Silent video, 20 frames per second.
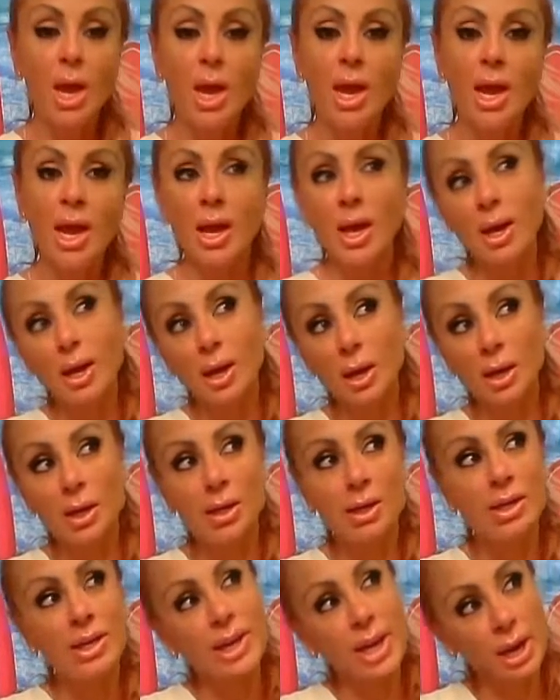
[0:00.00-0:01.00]

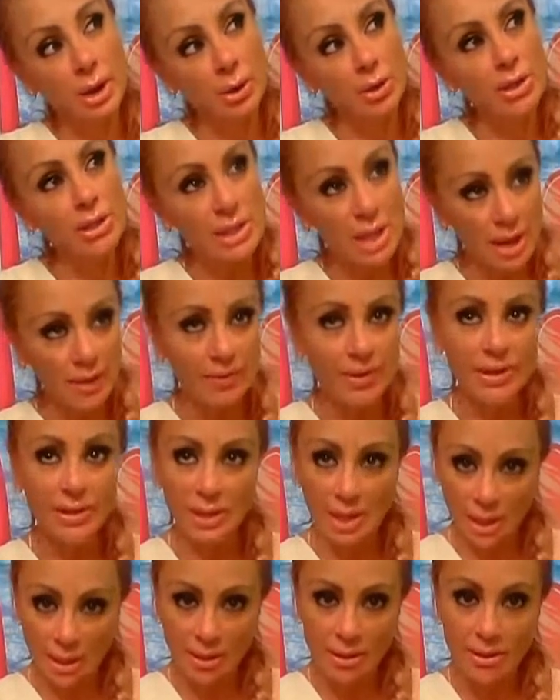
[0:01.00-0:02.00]
And he carries heavy
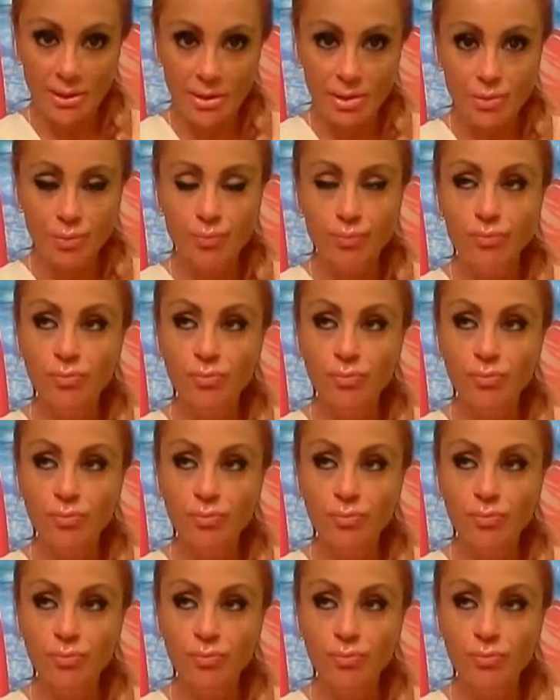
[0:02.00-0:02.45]
things.